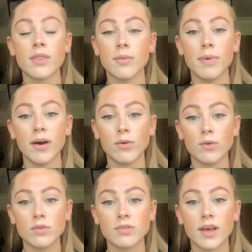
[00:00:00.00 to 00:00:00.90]
the
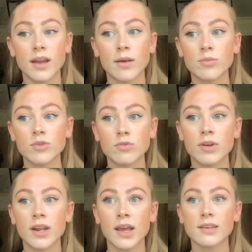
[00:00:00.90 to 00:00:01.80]
Bells, and I'm just
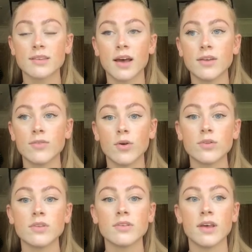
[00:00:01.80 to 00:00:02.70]
really excited for
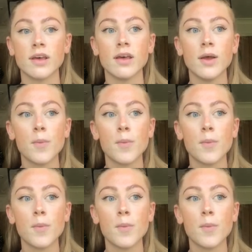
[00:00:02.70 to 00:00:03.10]
us as a